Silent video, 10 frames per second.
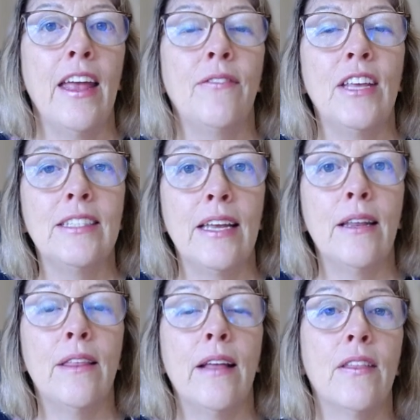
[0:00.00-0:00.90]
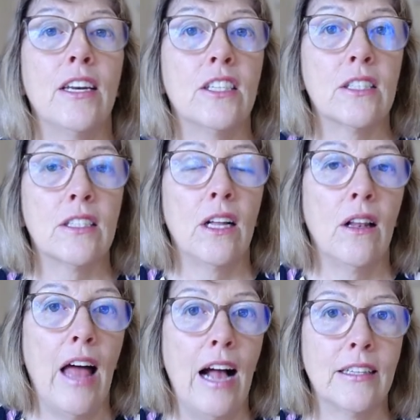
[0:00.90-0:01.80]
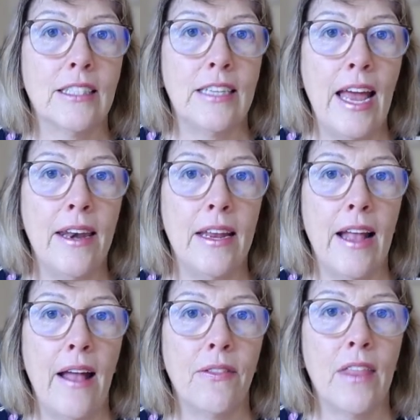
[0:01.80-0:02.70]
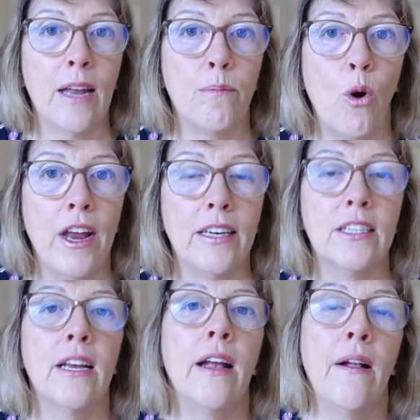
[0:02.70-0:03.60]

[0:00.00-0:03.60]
If there's anything that is still outstanding at that point,